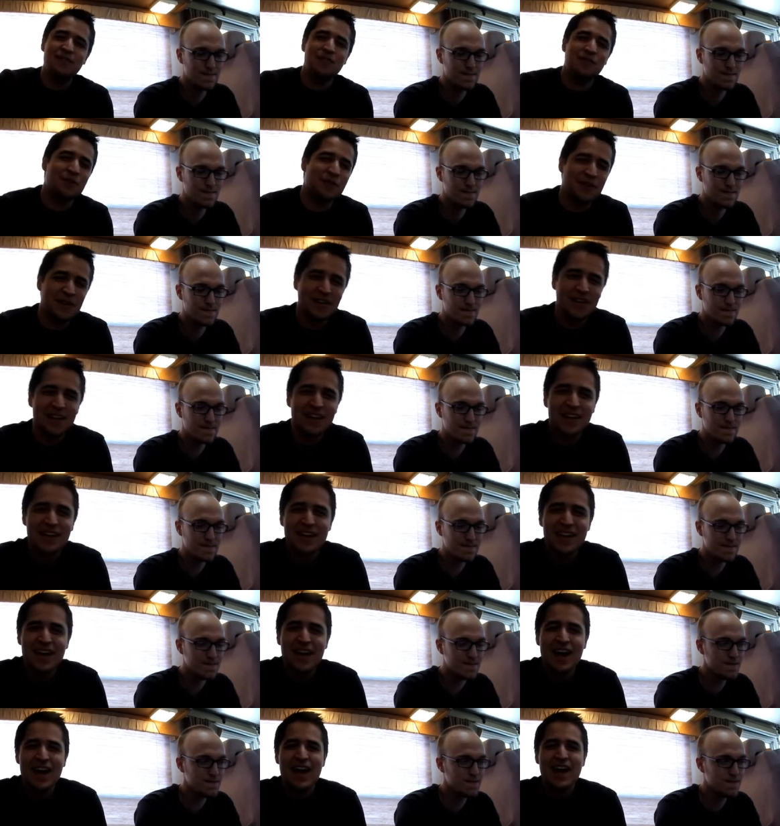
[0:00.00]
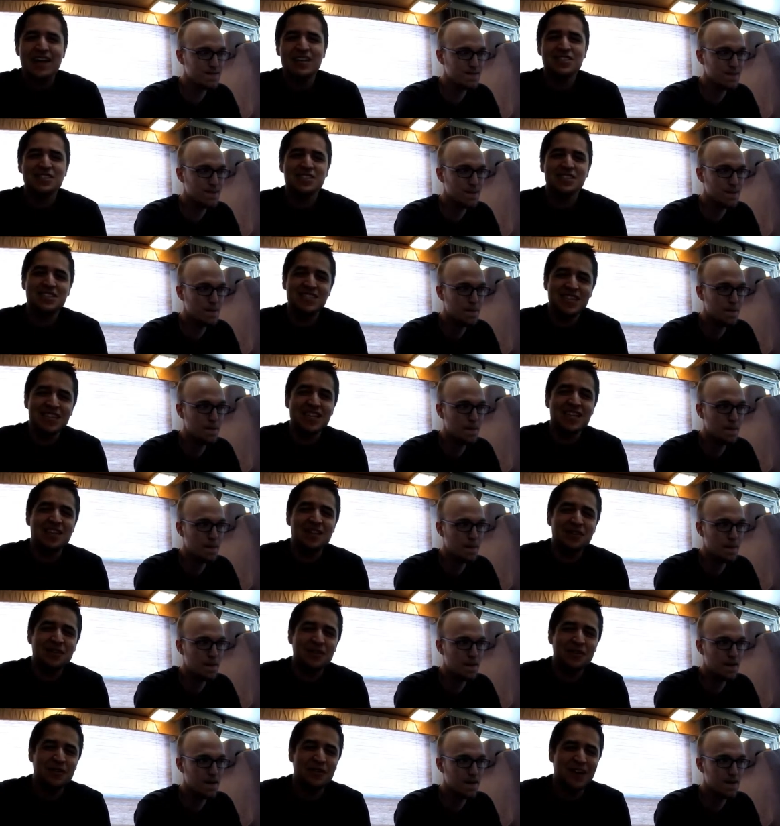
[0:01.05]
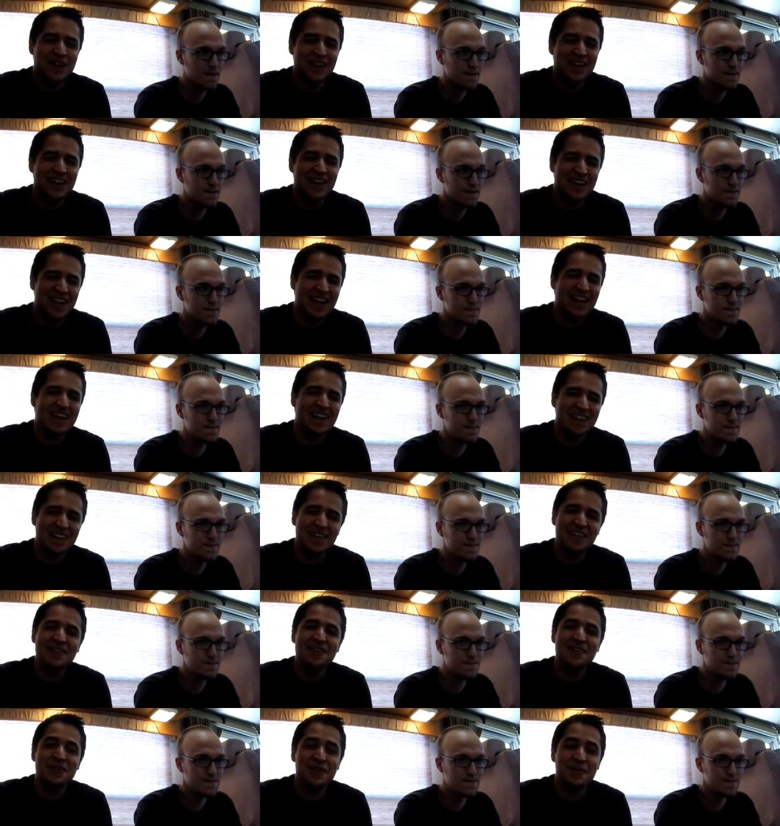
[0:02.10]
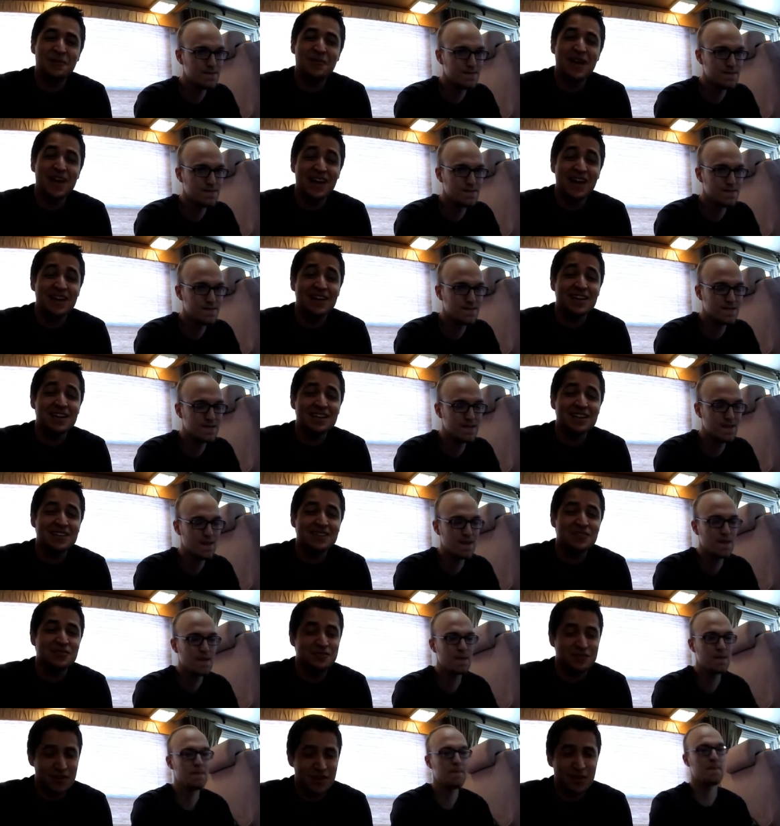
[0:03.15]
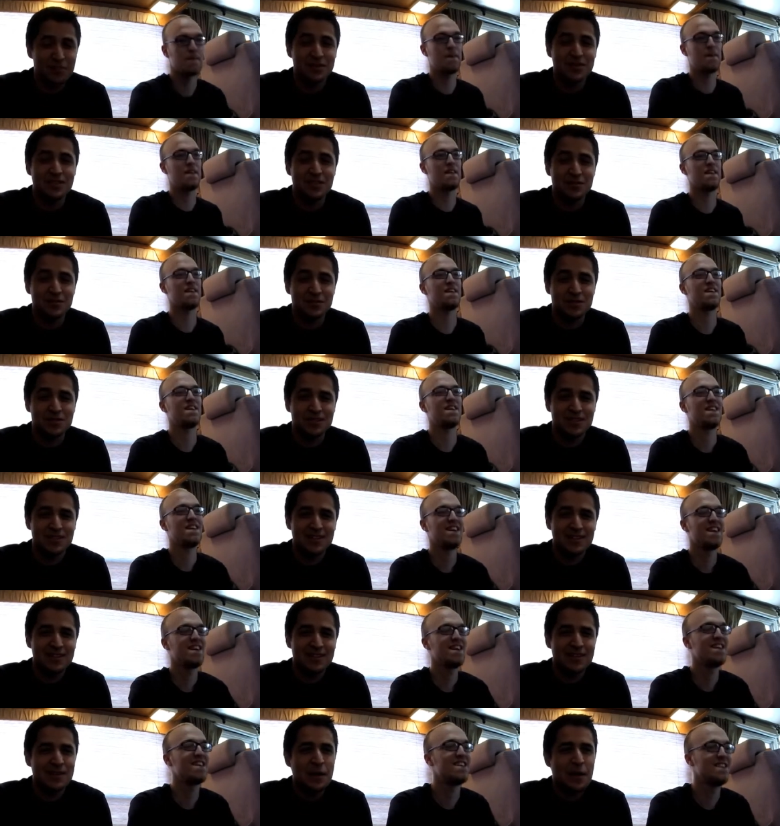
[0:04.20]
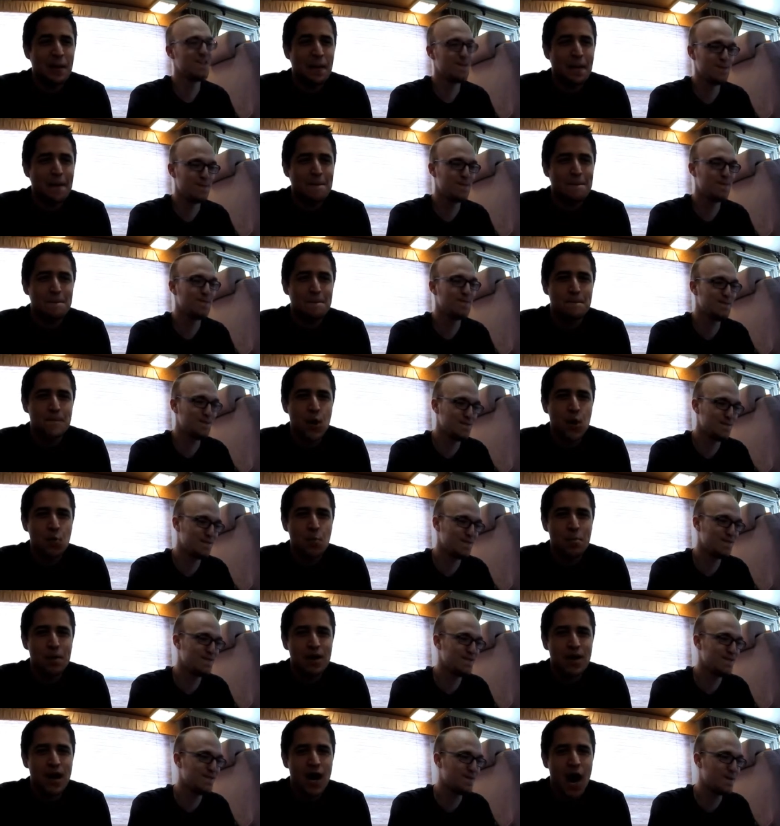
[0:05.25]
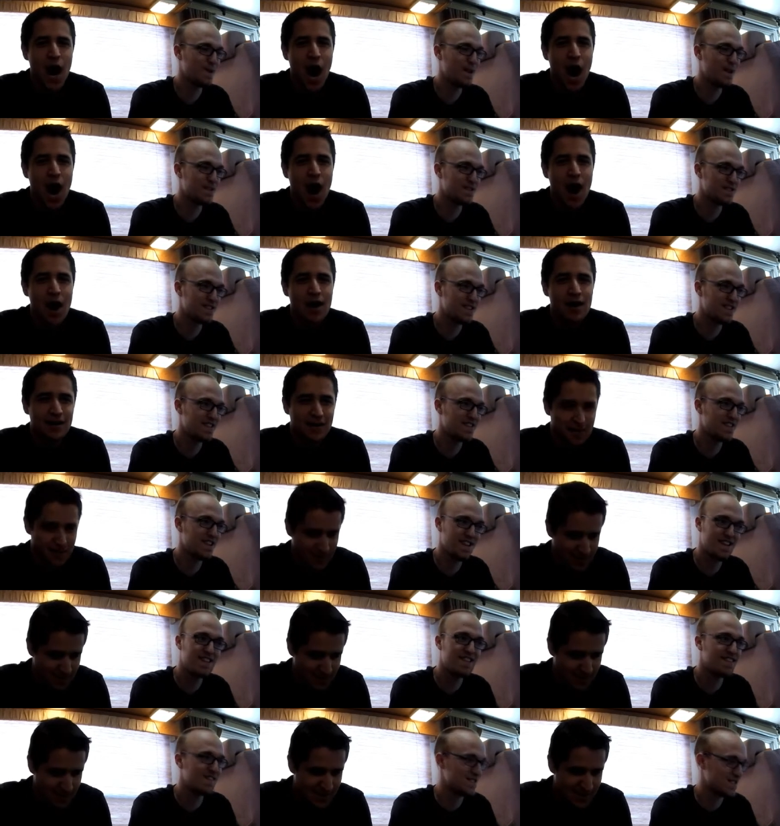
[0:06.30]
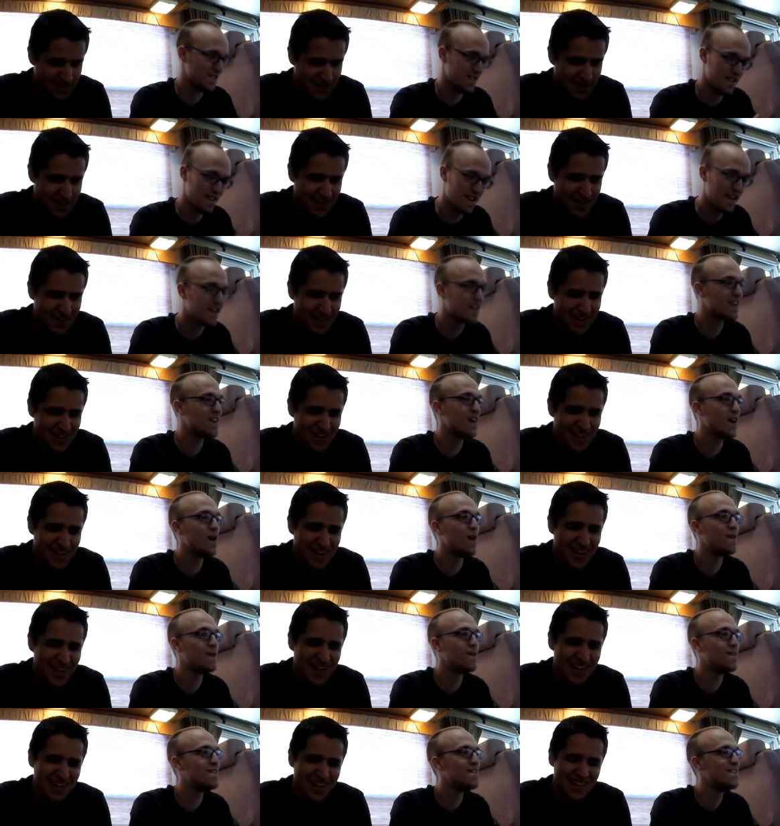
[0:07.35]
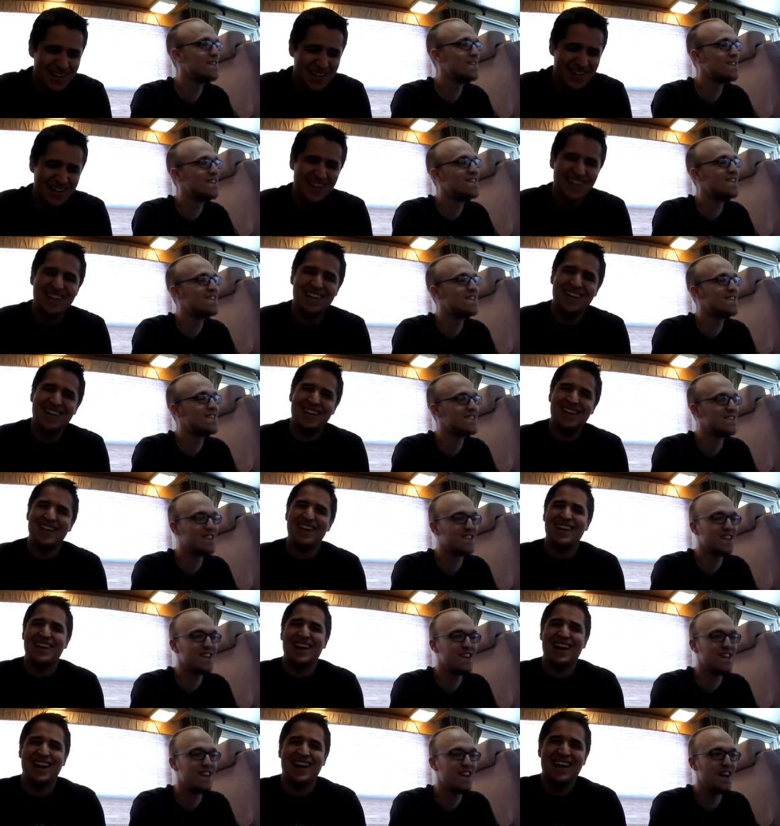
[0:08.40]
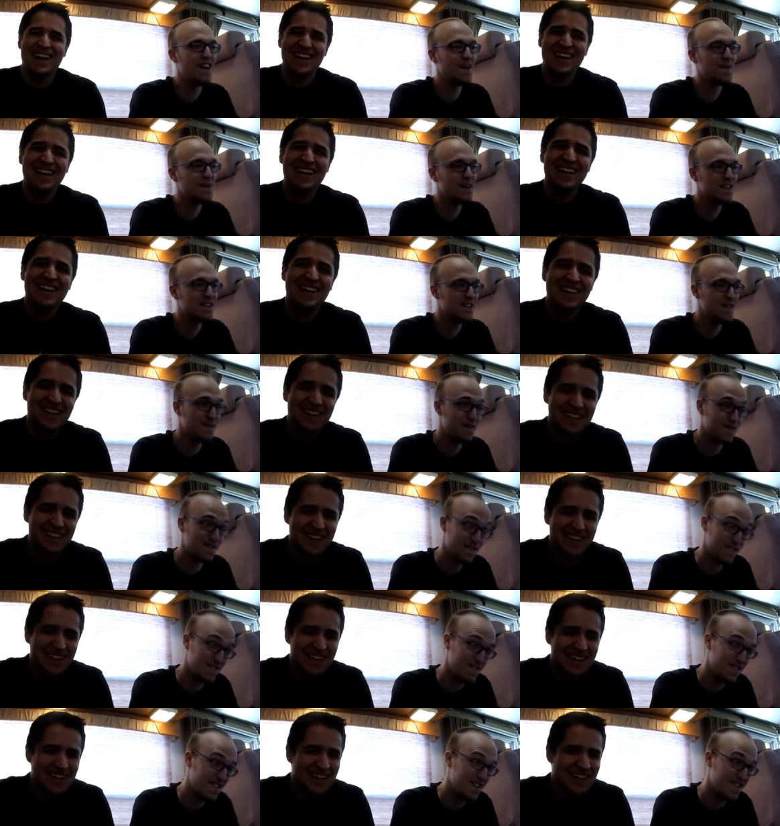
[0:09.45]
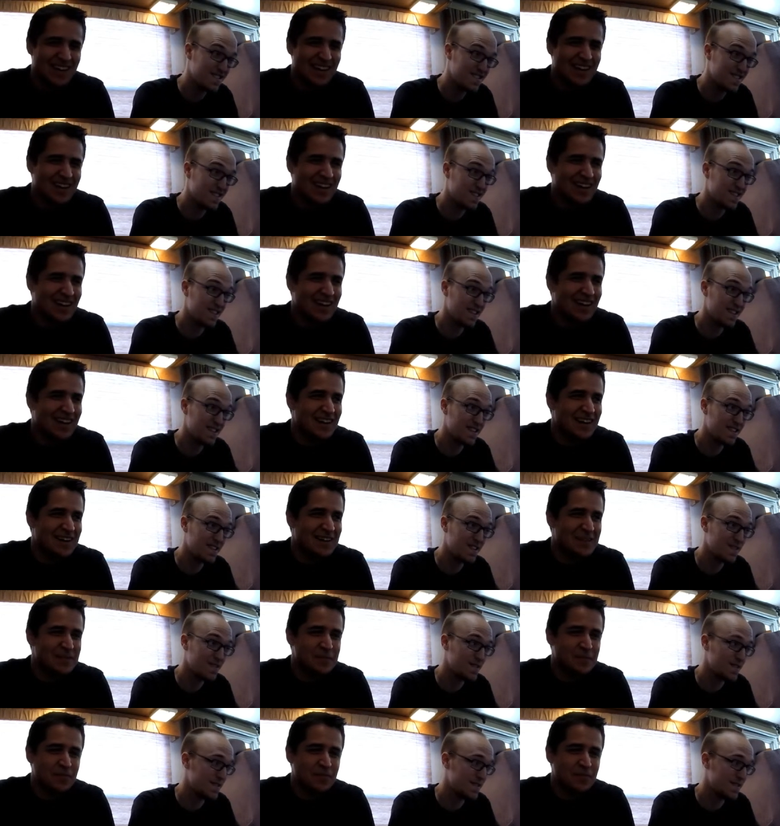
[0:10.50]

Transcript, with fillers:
Speaker 1: for actually sticking through and hearing her man drop a deuce.
Speaker 2: Boop. While singing "Let It," just let it go. Now, if you guys haven't heard that song "Let It Go,"